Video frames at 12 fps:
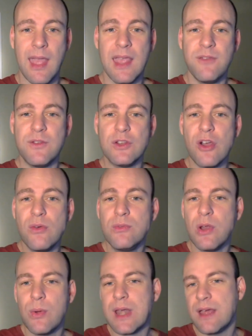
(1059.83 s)
If you don't
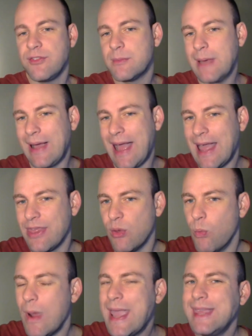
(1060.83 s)
know enough about the
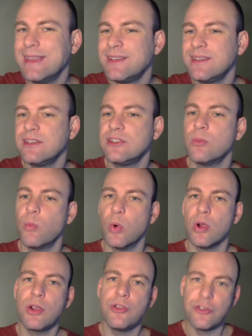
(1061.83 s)
way the system
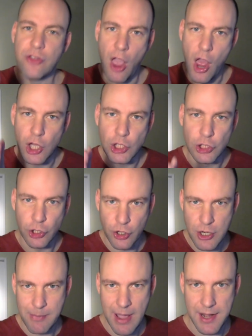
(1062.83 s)
works,
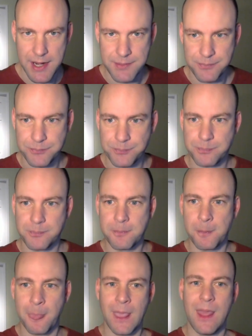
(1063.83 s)
learn about it.
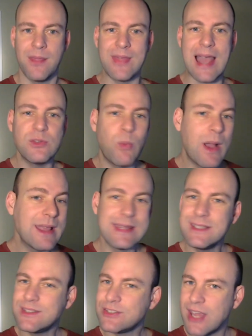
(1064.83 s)
That's why
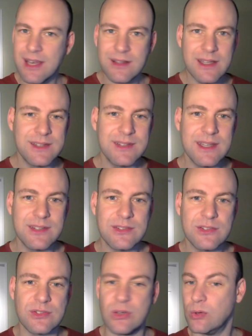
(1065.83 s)
this channel
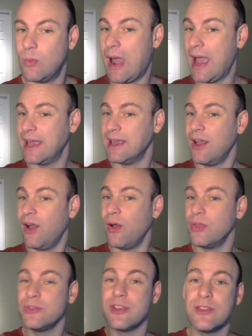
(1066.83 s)
exists, or why
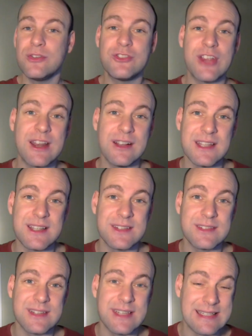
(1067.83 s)
all those other
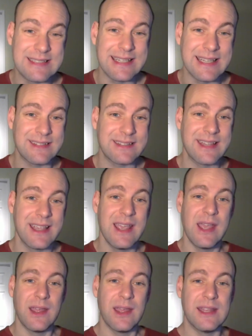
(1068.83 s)
channels exist.
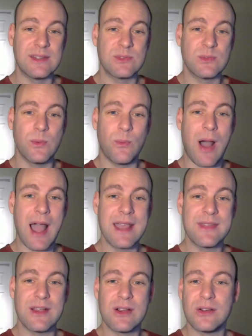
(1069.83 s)
It's why
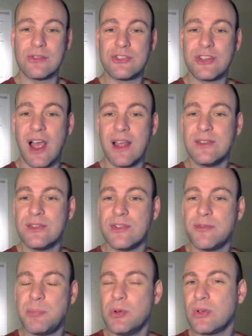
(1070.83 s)
there are tons
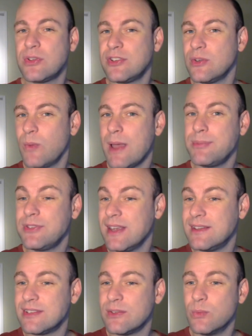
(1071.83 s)
of books and
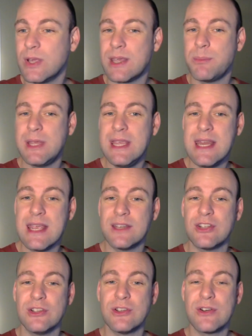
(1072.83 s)
websites and Wikipedia
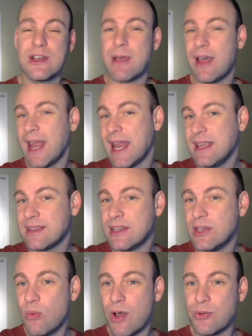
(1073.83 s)
to learn about anything
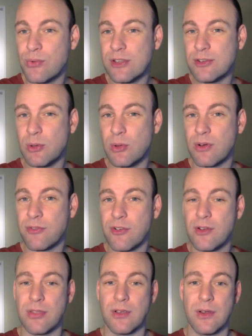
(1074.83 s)
you want to explore
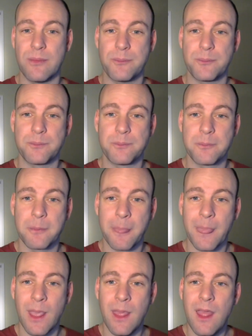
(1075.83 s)
further.
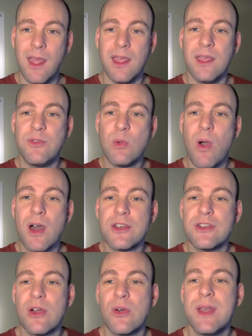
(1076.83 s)
If you want to
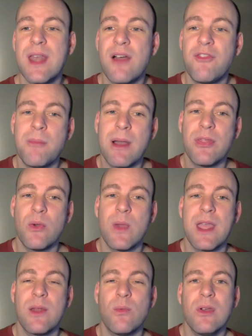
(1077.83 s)
know enough about the
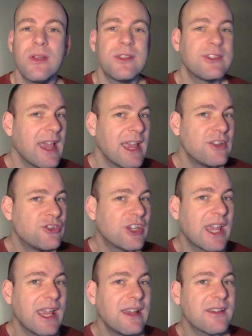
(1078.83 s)
way it works,
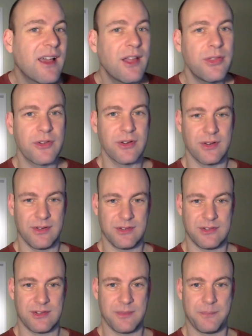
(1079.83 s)
educate
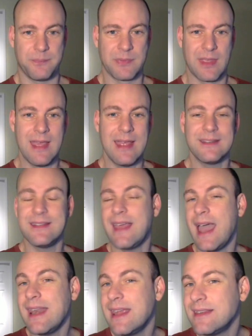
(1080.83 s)
others. To
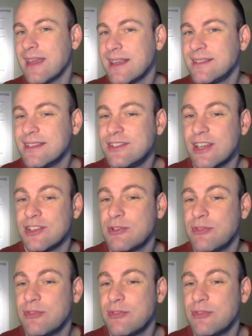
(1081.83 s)
that end, I suggest